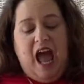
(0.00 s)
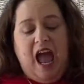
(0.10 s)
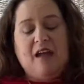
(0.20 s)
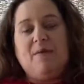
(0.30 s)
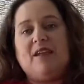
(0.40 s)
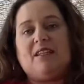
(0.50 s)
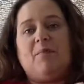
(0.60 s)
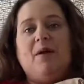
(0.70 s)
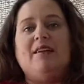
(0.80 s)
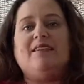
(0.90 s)
I picked
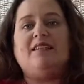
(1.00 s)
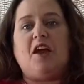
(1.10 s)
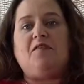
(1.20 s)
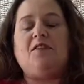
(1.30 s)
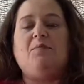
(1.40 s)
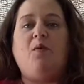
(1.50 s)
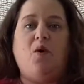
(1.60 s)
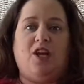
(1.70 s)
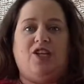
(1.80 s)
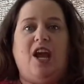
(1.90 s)
up stuffed
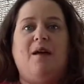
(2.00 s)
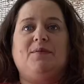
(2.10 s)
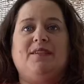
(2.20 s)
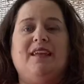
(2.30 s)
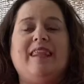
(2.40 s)
pork chops.